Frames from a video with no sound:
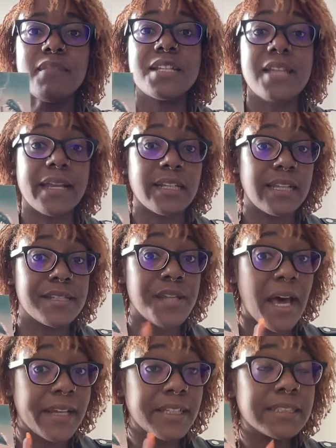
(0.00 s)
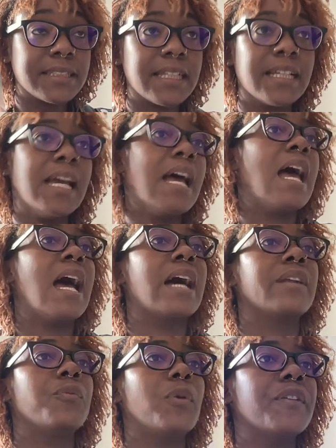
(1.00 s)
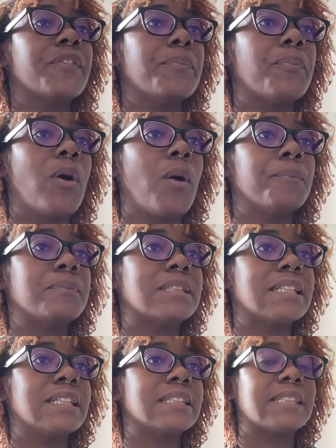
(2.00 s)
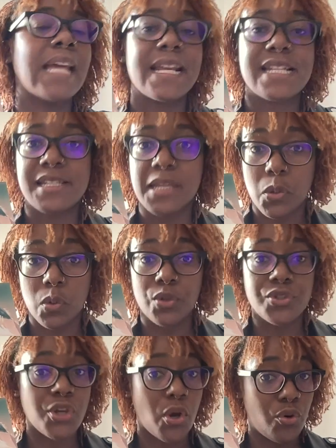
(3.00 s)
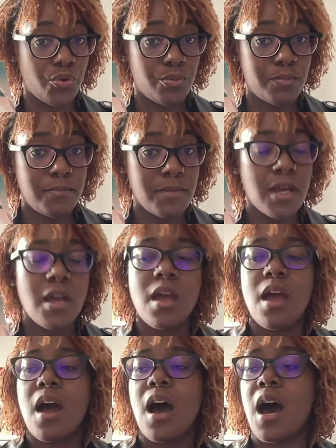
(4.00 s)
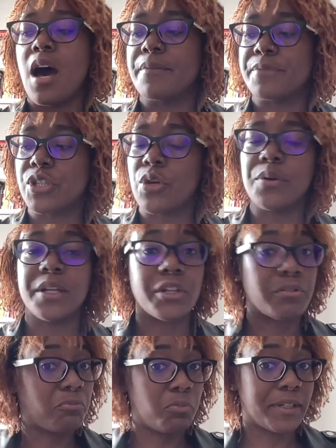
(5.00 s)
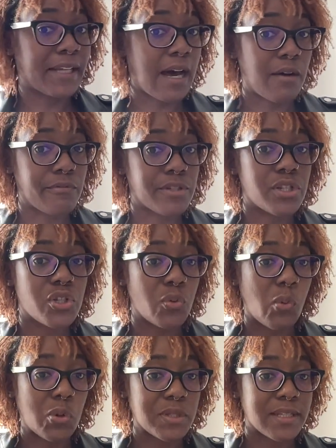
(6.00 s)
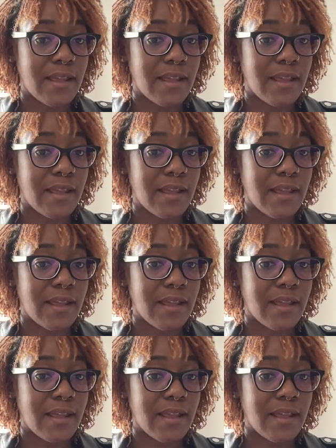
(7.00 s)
Dandelion Dynasty. And one of the prompts is a sequel tome. So it would count towards